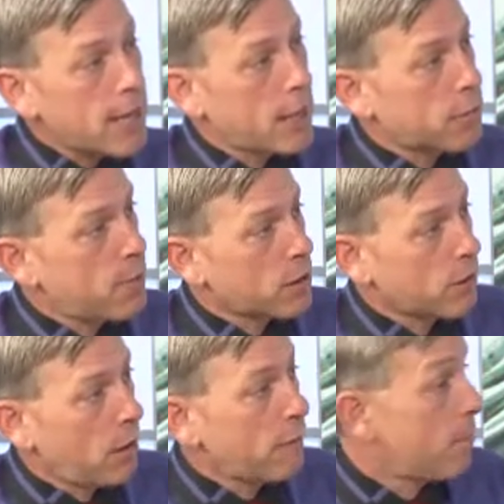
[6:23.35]
aspects
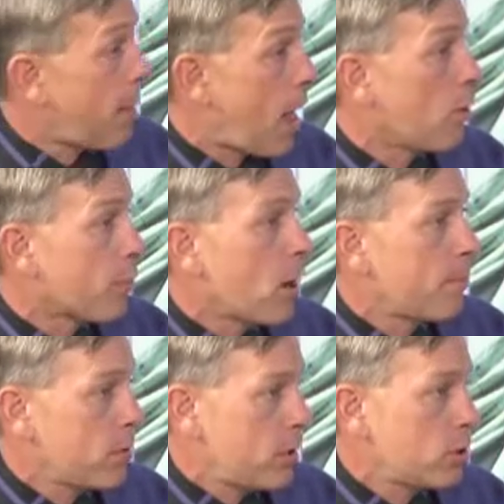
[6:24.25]
of the ballot
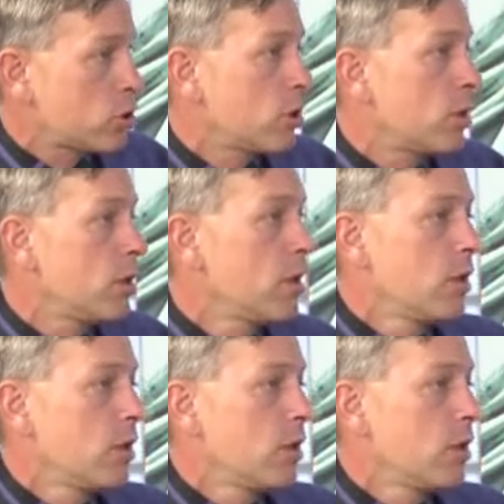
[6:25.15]
proposition,